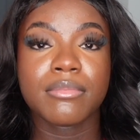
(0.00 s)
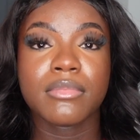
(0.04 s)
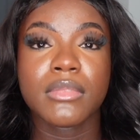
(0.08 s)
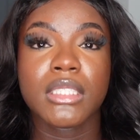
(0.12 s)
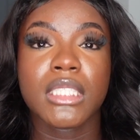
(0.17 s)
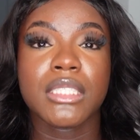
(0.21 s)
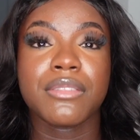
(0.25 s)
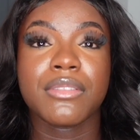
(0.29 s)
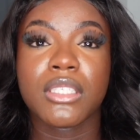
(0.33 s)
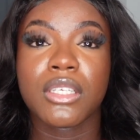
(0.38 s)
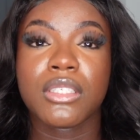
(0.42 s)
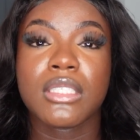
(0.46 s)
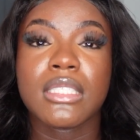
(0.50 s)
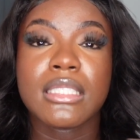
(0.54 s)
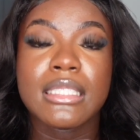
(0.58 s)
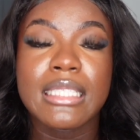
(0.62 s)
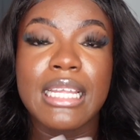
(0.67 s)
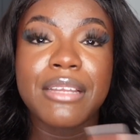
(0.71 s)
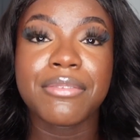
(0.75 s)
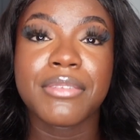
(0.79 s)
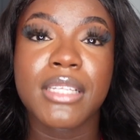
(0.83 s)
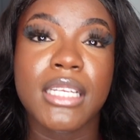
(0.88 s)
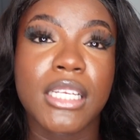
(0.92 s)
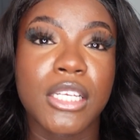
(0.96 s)
This video is
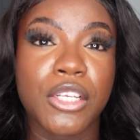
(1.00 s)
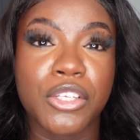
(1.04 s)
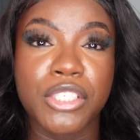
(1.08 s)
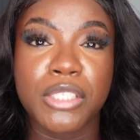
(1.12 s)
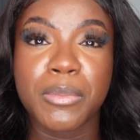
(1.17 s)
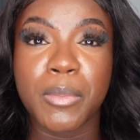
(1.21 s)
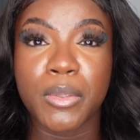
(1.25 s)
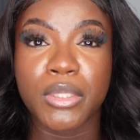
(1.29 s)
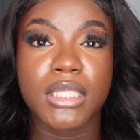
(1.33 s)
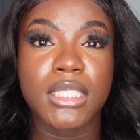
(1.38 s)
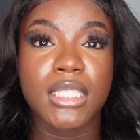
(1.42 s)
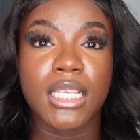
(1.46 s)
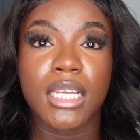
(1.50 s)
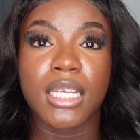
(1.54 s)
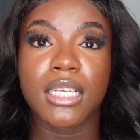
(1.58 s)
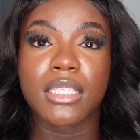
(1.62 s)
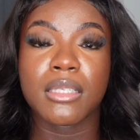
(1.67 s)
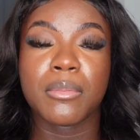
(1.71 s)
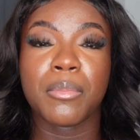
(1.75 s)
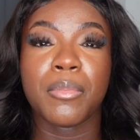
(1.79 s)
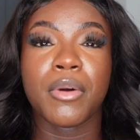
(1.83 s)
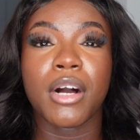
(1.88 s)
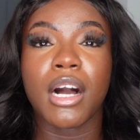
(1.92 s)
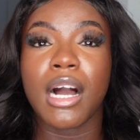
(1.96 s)
definitely not sponsored,
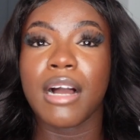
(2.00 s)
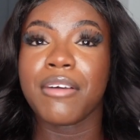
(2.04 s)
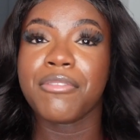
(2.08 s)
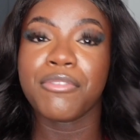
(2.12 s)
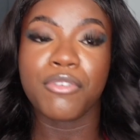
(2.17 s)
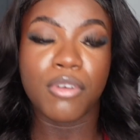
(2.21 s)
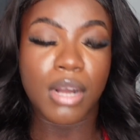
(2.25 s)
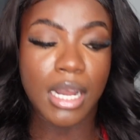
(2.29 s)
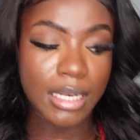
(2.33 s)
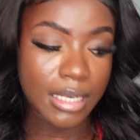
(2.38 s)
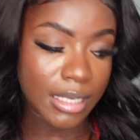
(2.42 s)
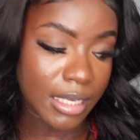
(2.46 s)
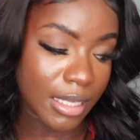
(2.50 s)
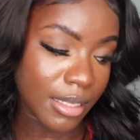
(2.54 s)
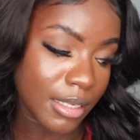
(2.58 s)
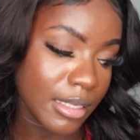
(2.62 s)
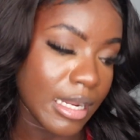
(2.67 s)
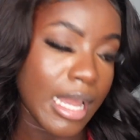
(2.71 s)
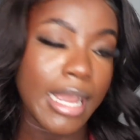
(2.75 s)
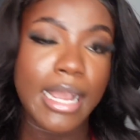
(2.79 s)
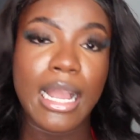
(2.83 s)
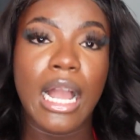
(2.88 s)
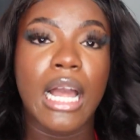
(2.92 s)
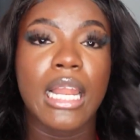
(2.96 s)
but I thought
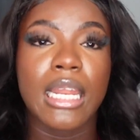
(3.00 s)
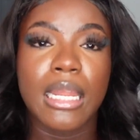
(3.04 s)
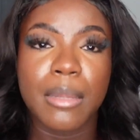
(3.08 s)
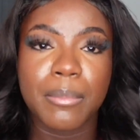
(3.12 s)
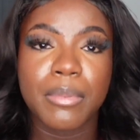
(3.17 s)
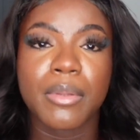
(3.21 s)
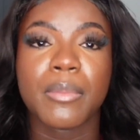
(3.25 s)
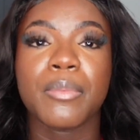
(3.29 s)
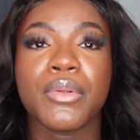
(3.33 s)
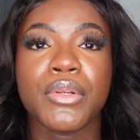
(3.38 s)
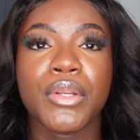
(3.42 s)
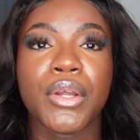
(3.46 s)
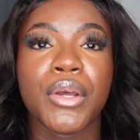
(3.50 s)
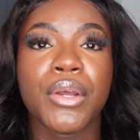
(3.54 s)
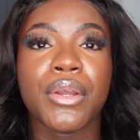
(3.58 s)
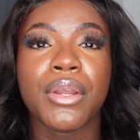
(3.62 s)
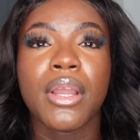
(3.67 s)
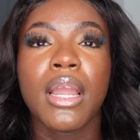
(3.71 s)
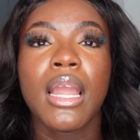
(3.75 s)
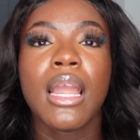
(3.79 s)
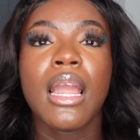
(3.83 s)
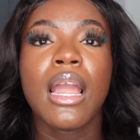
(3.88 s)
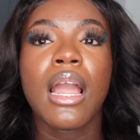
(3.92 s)
I'll let people know.